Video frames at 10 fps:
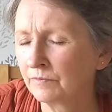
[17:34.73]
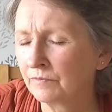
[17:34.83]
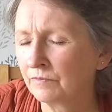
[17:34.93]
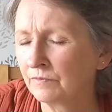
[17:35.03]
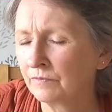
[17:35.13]

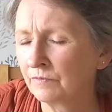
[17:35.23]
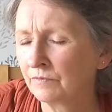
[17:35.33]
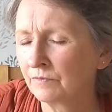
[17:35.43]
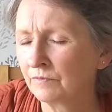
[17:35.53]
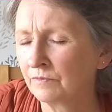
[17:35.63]

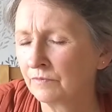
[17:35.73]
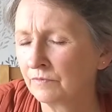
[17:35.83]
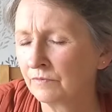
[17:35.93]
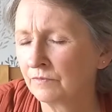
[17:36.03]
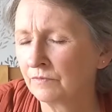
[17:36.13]

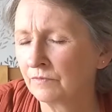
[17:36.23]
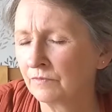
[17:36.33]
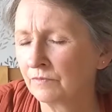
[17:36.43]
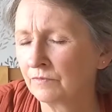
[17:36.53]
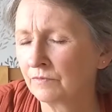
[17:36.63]

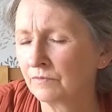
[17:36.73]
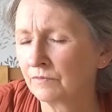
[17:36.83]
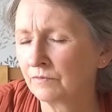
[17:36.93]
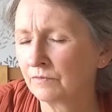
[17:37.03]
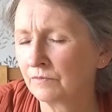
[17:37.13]

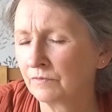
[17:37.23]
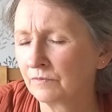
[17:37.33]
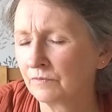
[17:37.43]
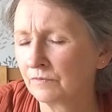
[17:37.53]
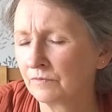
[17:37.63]

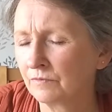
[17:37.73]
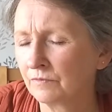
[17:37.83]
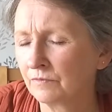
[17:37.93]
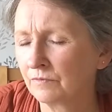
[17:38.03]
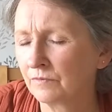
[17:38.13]

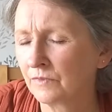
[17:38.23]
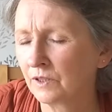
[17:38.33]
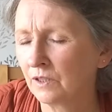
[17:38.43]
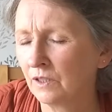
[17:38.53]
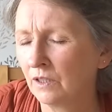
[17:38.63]
(no one is talking)